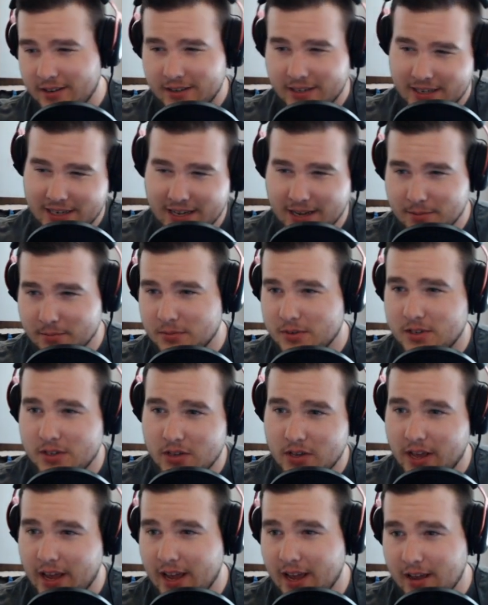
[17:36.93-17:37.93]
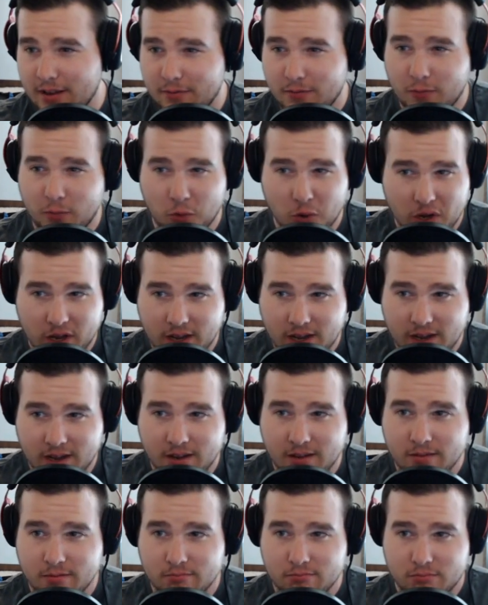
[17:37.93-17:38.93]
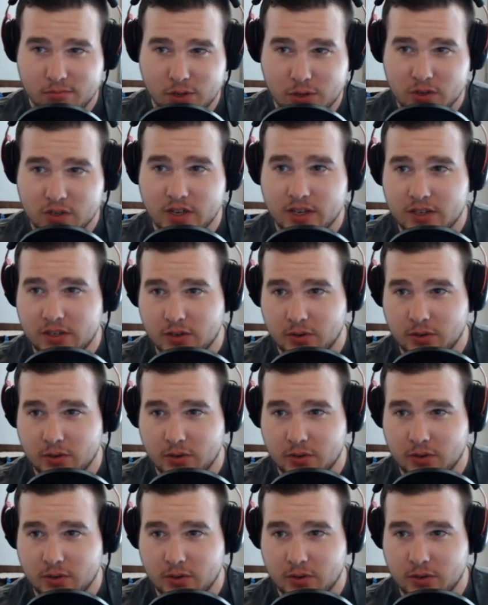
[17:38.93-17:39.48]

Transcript: DMCA free music,